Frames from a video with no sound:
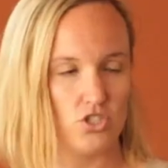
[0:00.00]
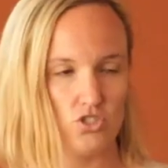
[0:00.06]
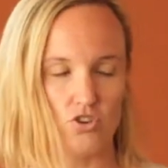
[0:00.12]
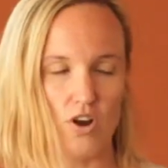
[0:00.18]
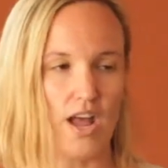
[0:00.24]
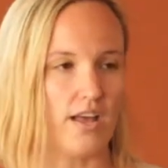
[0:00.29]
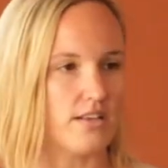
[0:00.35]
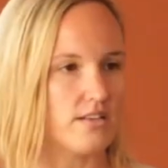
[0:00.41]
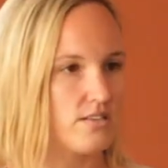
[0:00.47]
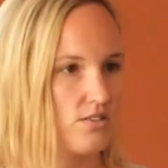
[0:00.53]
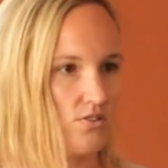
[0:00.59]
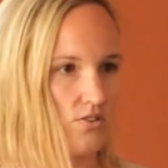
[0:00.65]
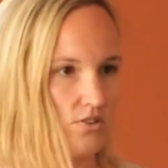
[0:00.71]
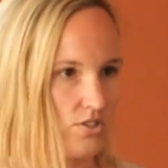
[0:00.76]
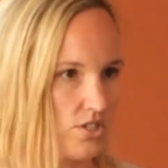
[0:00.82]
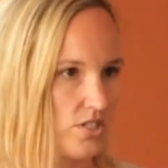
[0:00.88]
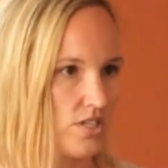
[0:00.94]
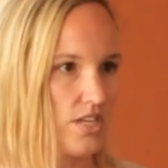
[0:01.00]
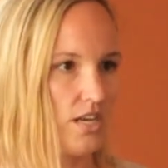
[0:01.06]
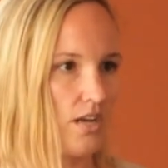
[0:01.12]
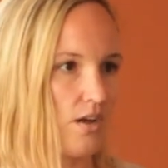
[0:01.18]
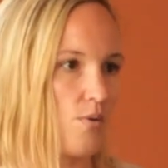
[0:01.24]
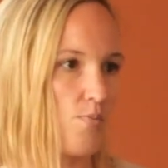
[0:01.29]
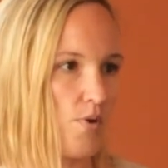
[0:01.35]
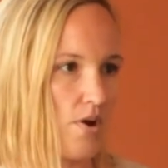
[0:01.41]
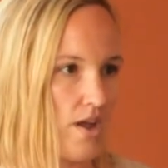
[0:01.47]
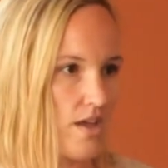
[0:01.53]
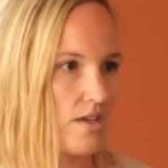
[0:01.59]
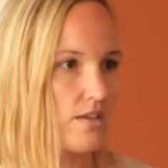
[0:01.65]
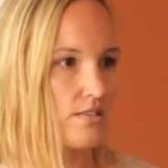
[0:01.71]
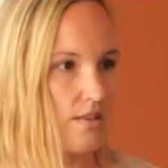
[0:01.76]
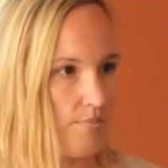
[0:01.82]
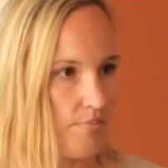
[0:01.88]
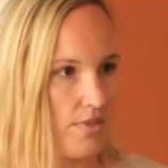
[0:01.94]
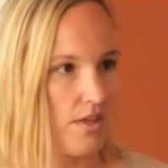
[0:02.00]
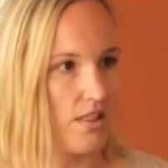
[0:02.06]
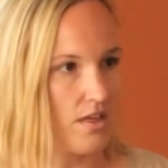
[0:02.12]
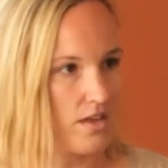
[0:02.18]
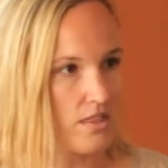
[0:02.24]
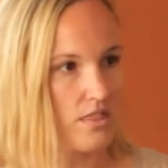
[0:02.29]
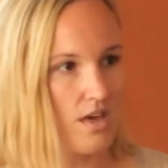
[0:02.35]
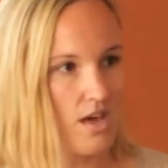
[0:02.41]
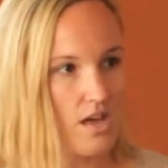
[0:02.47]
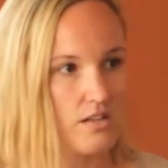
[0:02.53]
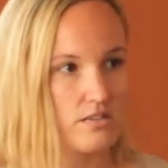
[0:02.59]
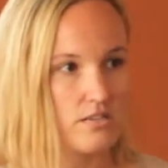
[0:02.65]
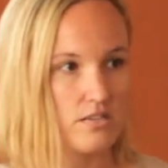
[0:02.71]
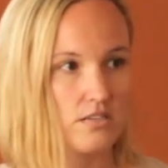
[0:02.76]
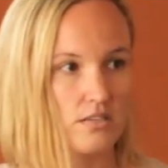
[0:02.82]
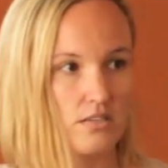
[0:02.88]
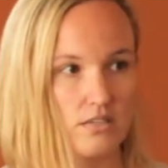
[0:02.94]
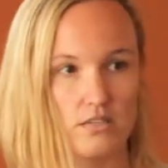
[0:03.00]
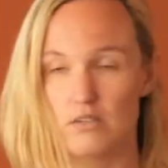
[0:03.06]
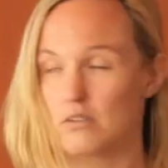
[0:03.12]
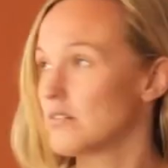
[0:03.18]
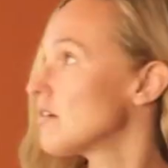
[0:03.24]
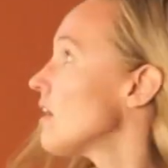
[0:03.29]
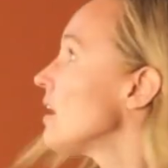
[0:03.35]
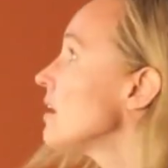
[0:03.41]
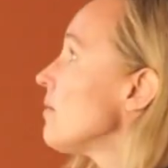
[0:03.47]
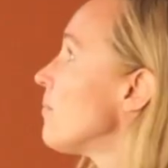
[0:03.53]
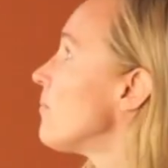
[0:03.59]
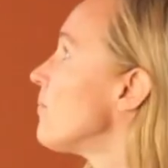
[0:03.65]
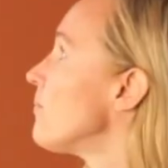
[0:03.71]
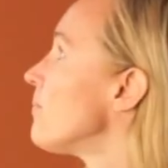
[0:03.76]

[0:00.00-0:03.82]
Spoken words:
stress or just needing a break, something like that, okay?